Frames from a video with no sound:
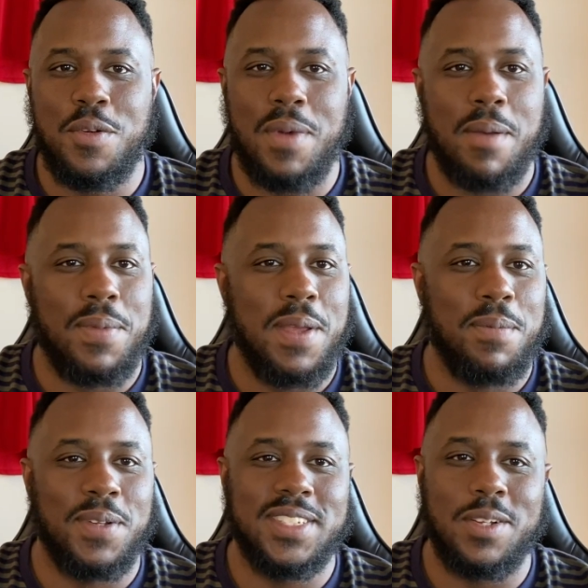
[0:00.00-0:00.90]
my
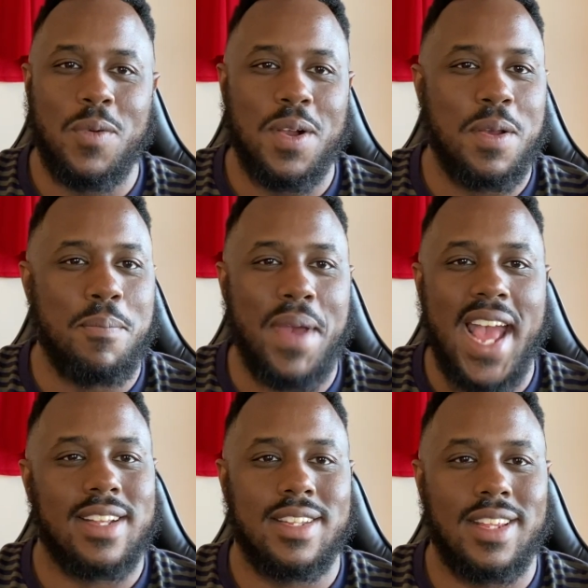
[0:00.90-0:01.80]
peoples, and welcome
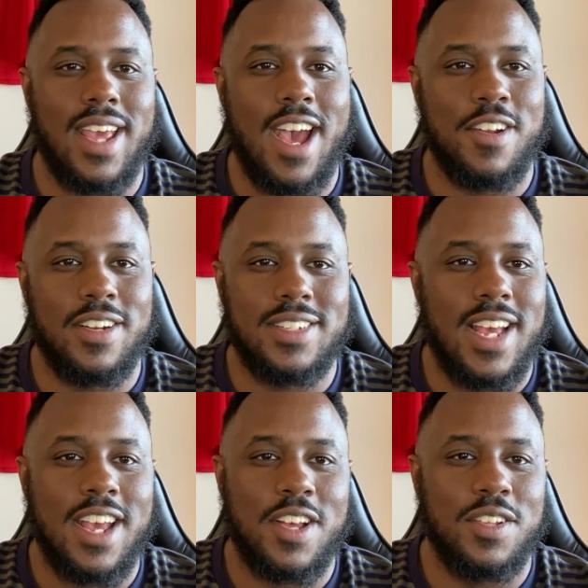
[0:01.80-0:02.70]
back to the
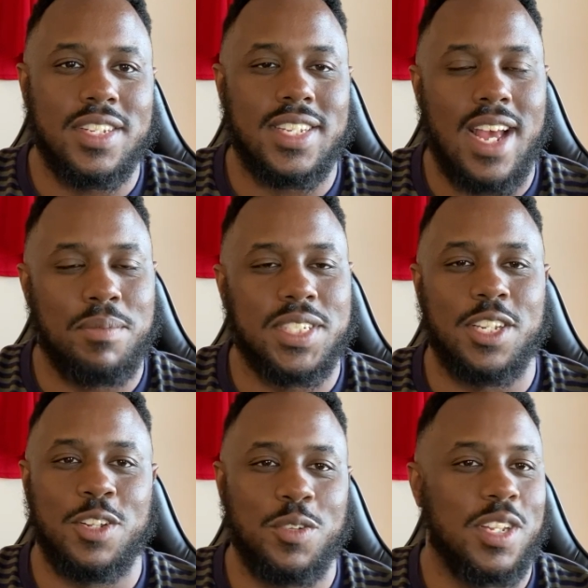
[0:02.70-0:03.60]
counterattack on this
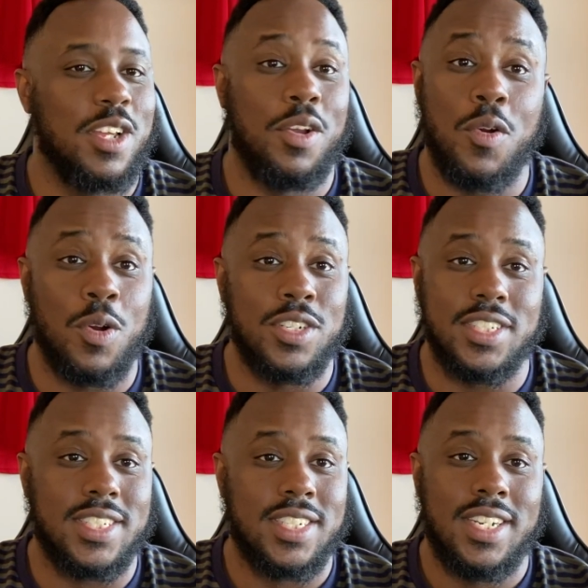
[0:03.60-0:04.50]
absolutely
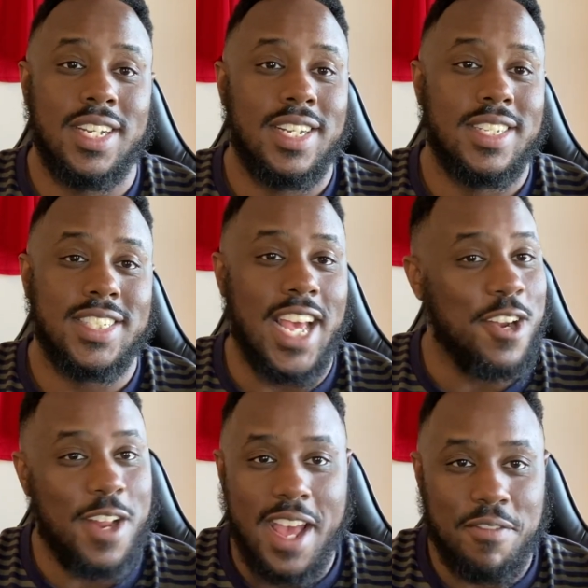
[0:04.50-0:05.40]
gorgeous
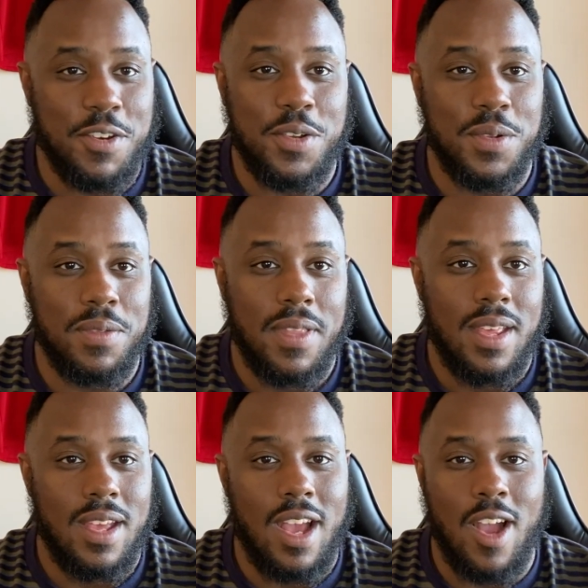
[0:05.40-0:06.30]
Saturday afternoon.
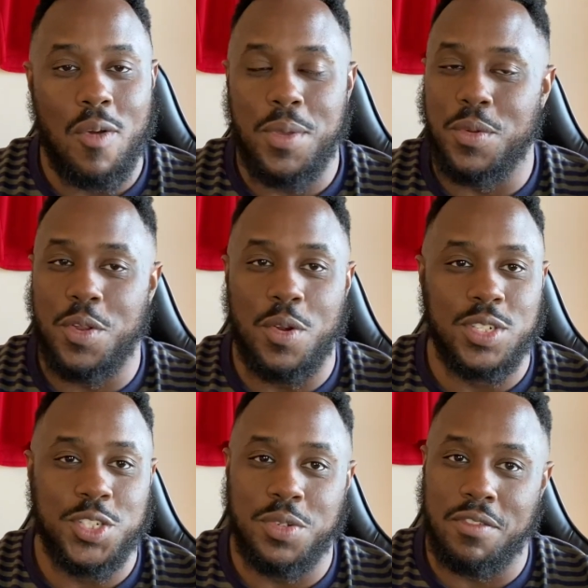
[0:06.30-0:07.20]
I hope you and
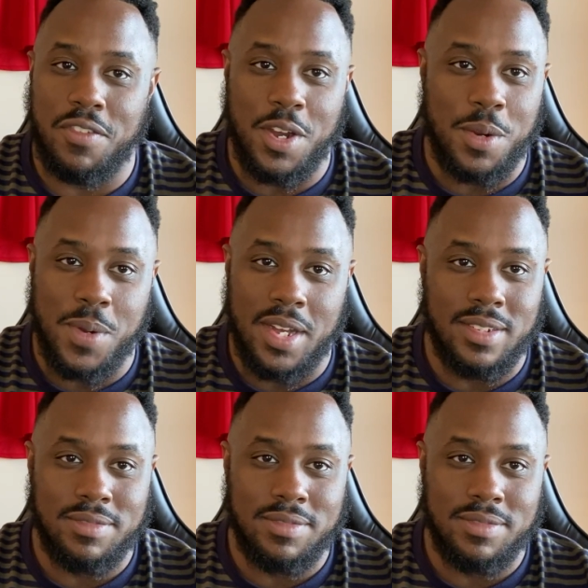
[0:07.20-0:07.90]
yours are doing very well.